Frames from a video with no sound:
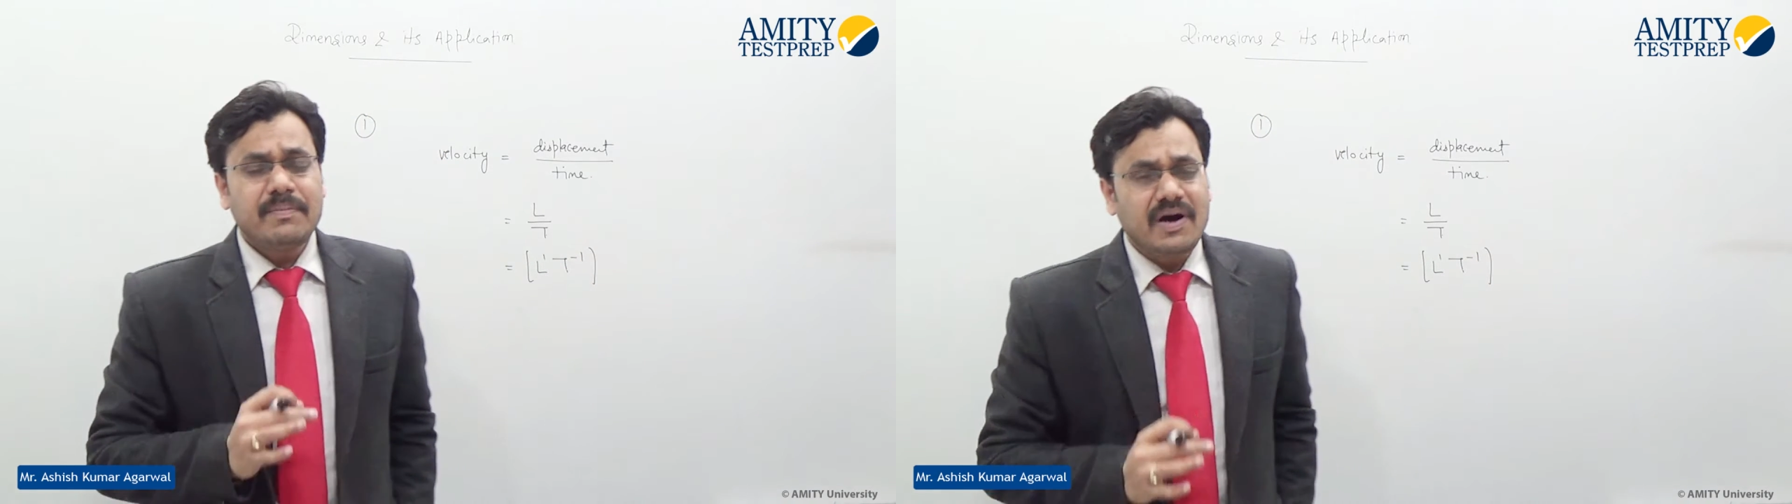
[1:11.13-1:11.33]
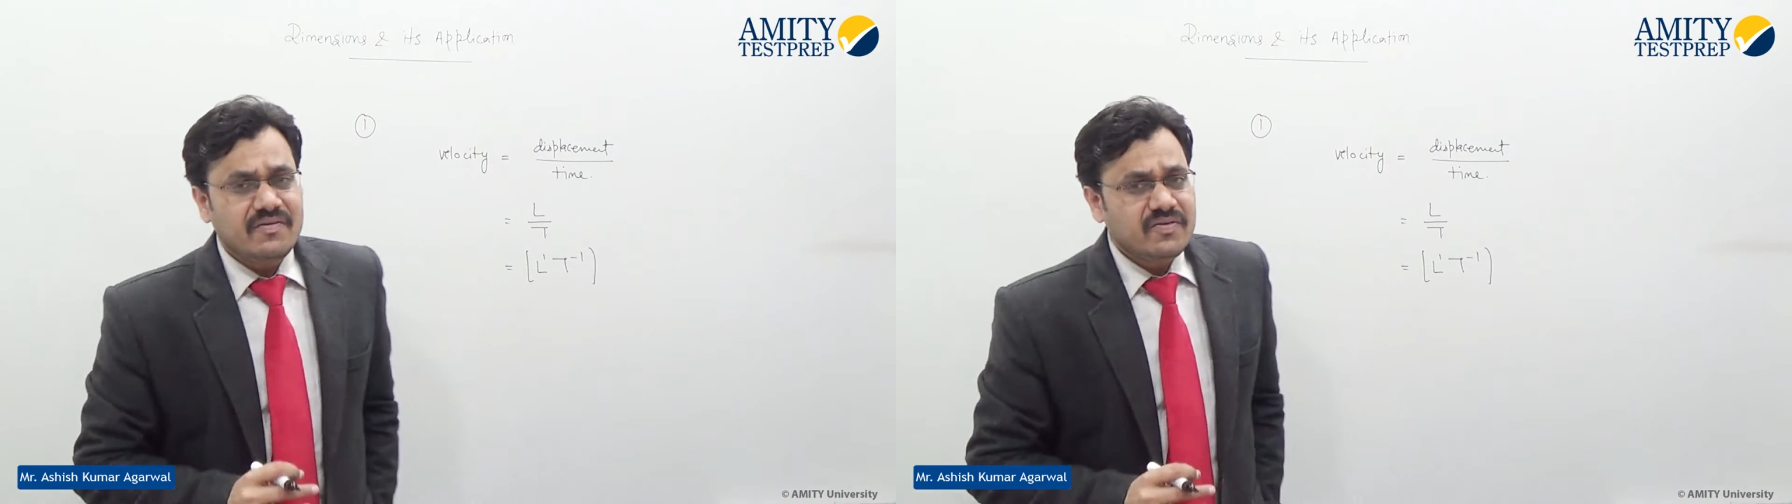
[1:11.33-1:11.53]

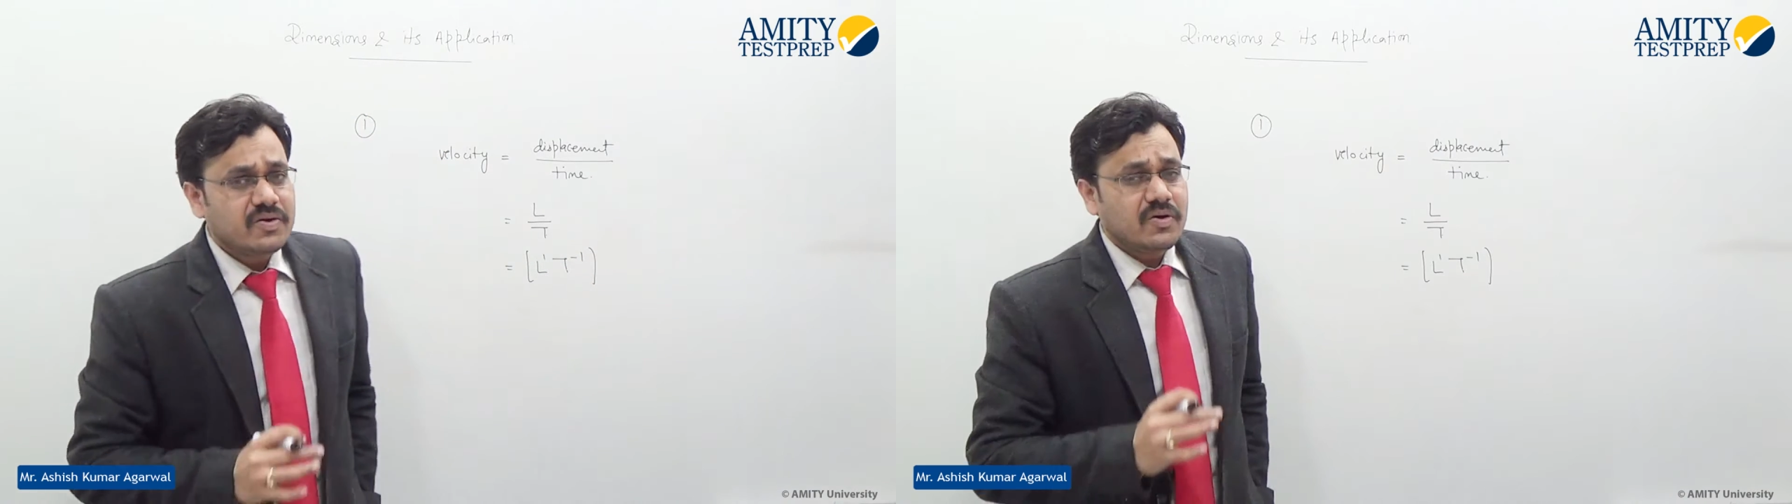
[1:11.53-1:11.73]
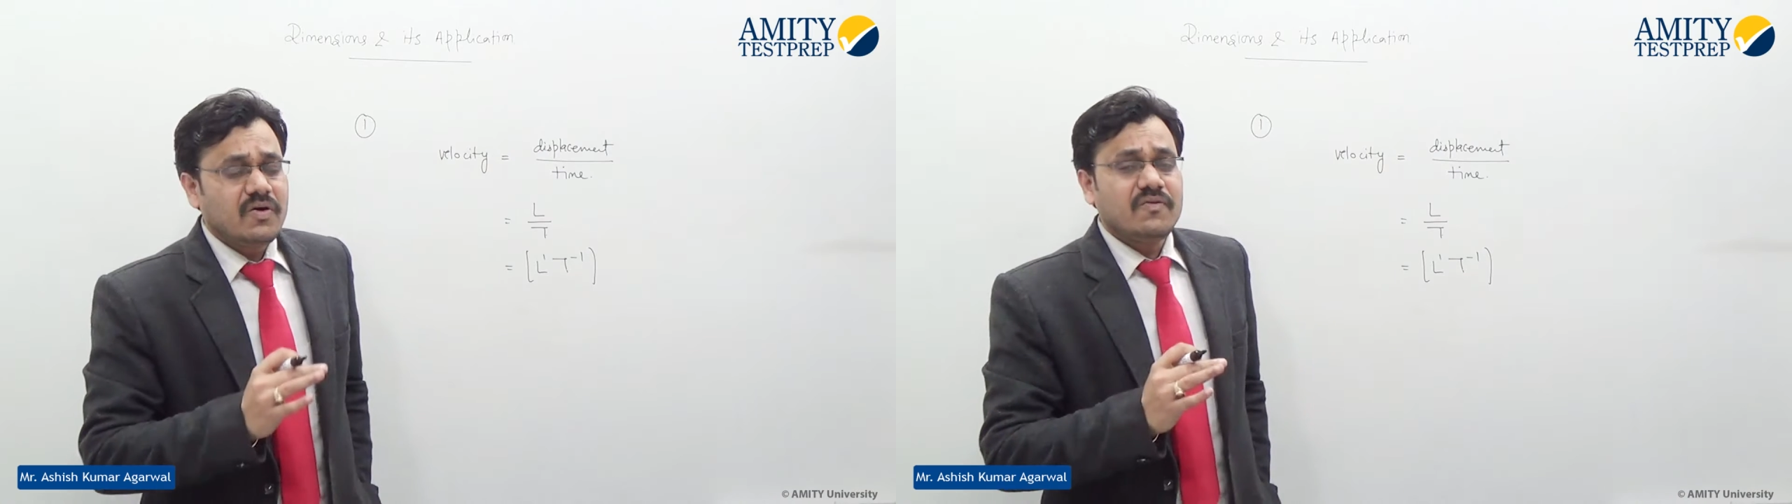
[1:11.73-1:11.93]

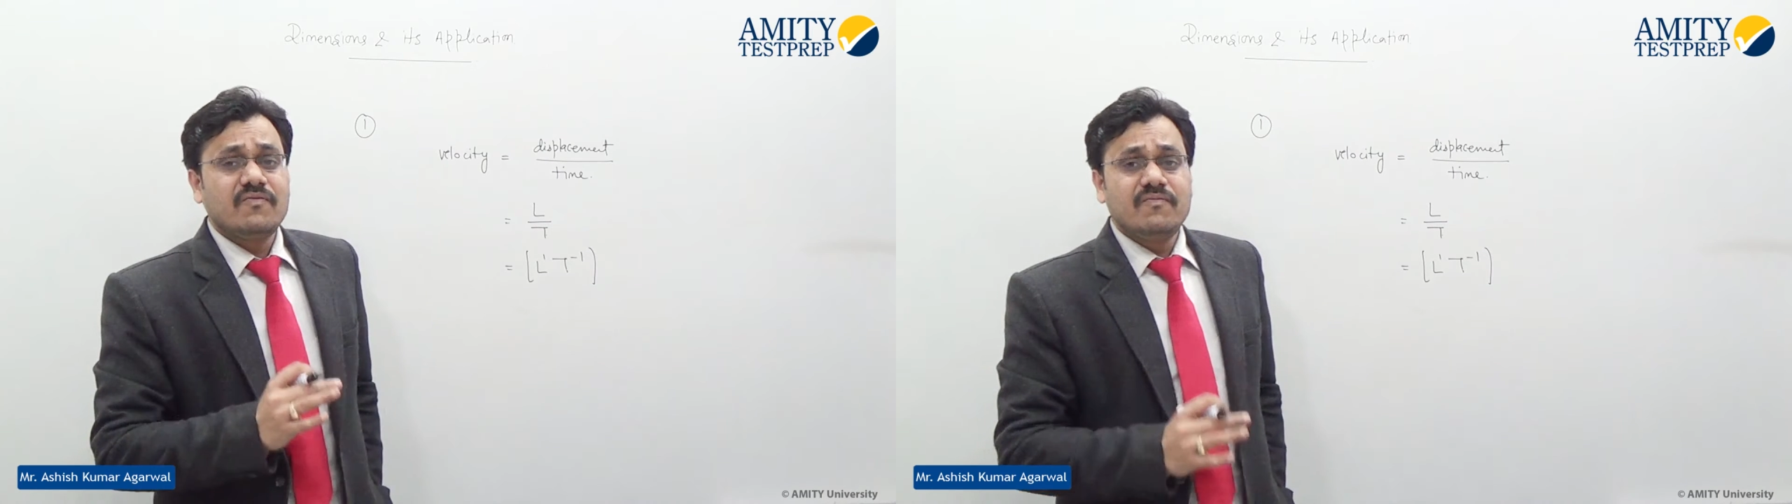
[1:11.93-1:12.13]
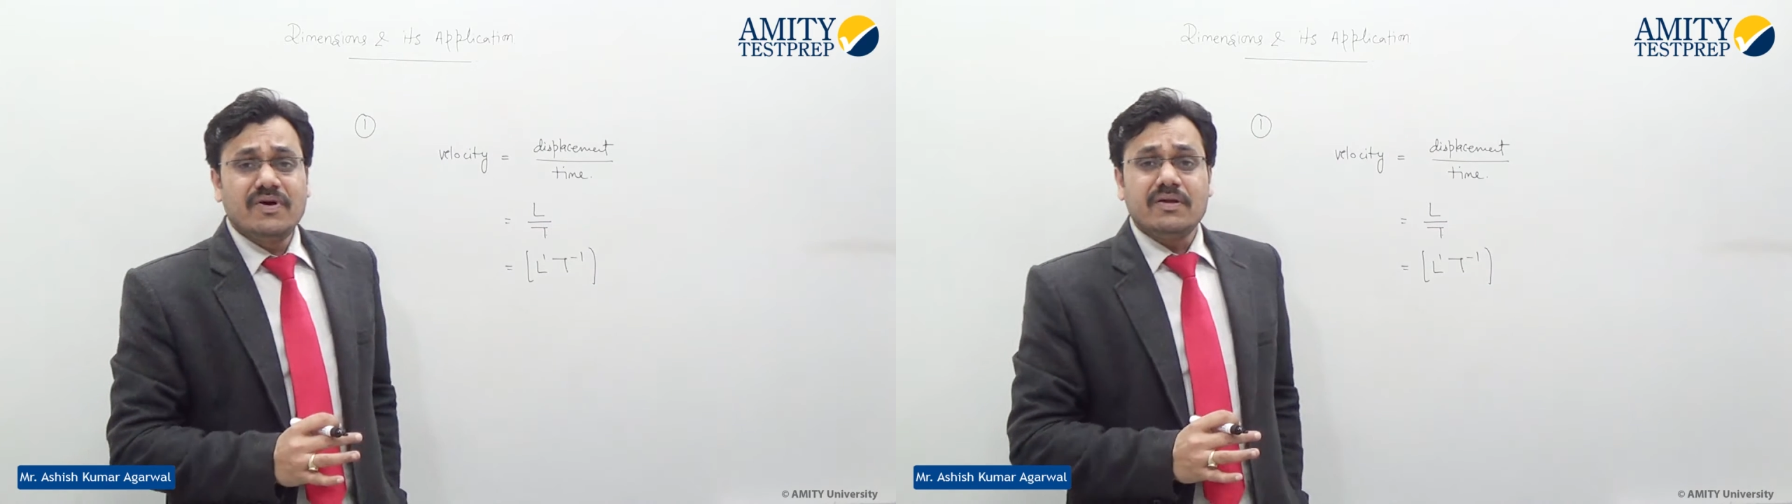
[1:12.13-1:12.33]
power of
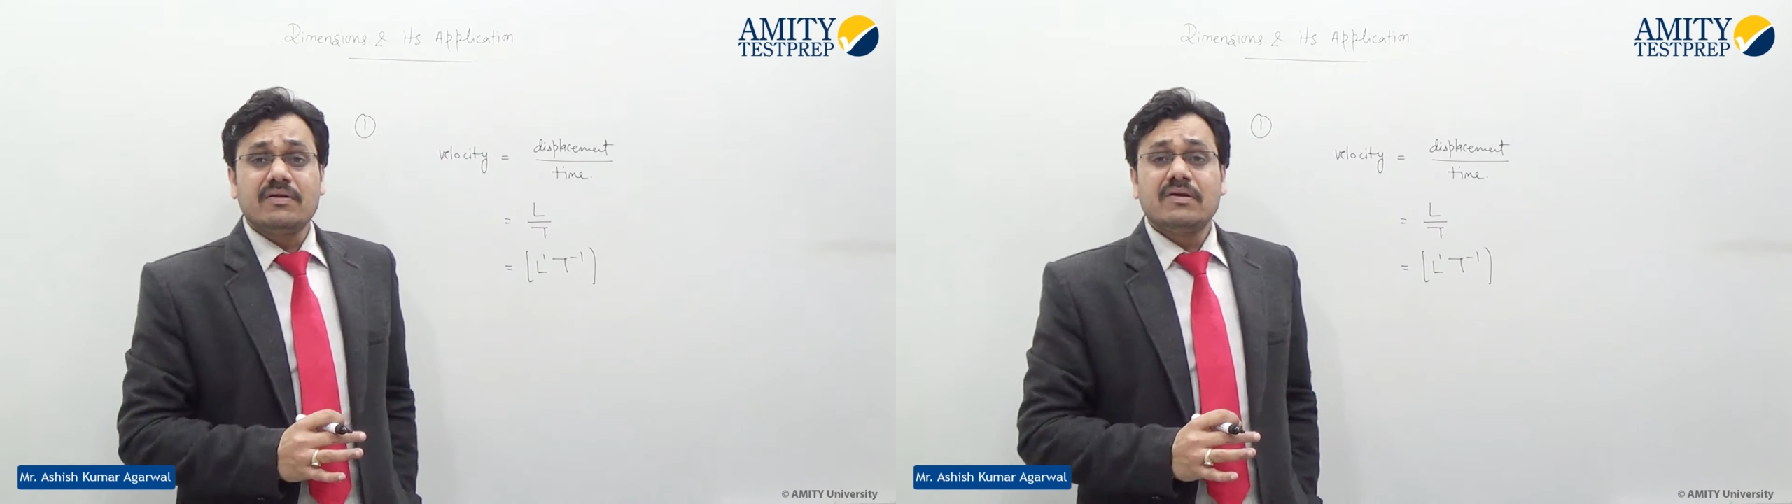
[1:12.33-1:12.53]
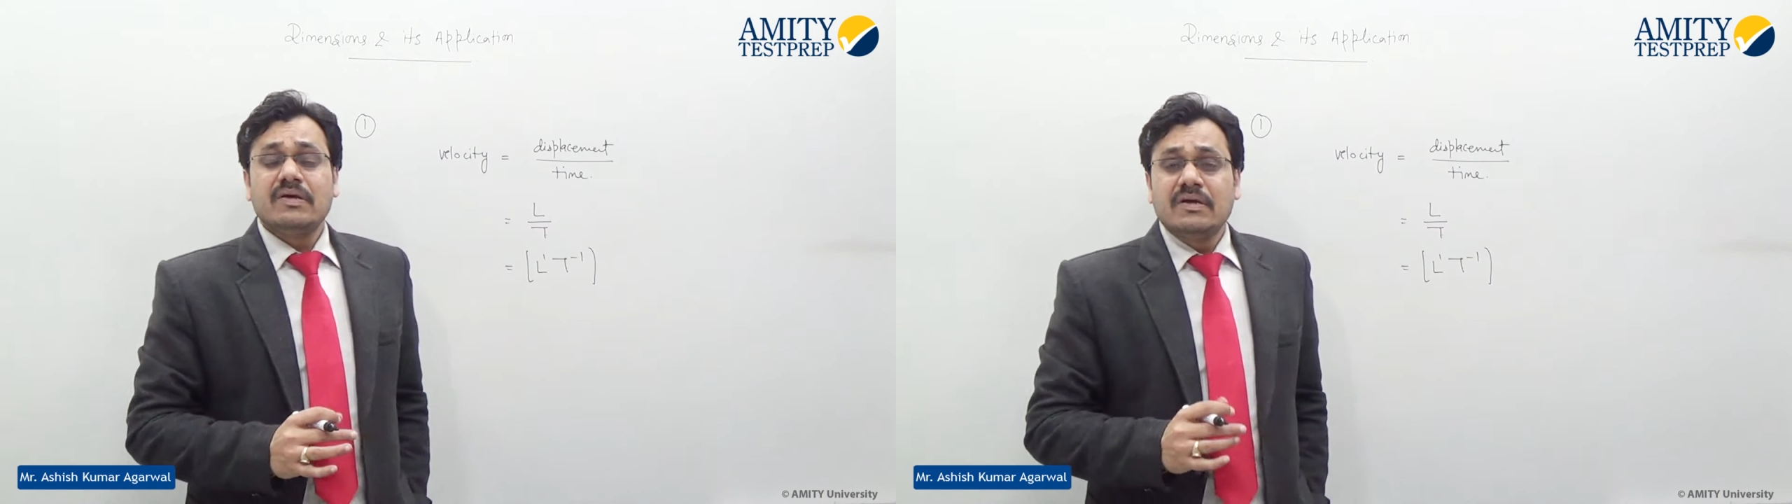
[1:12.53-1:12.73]
1